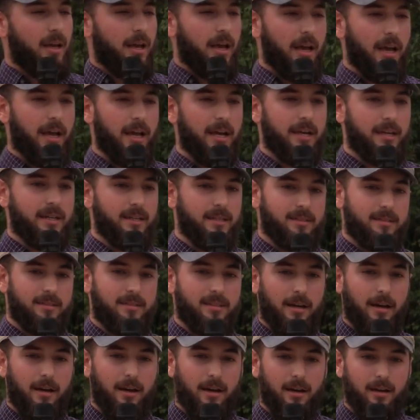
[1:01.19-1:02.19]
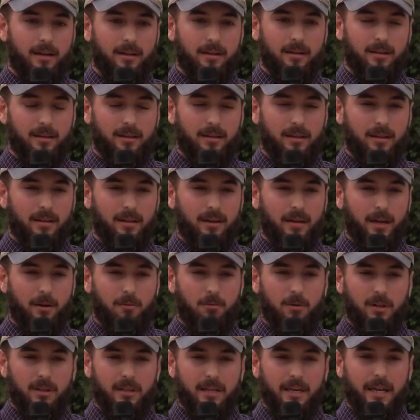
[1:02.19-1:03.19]
And uh, it
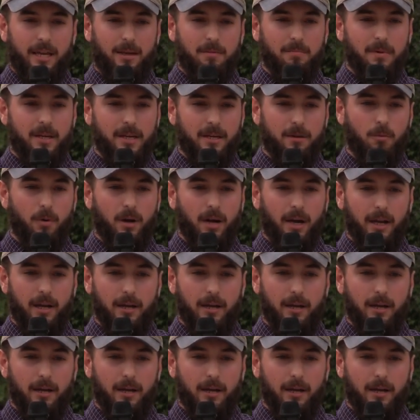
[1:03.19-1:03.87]
really hit me when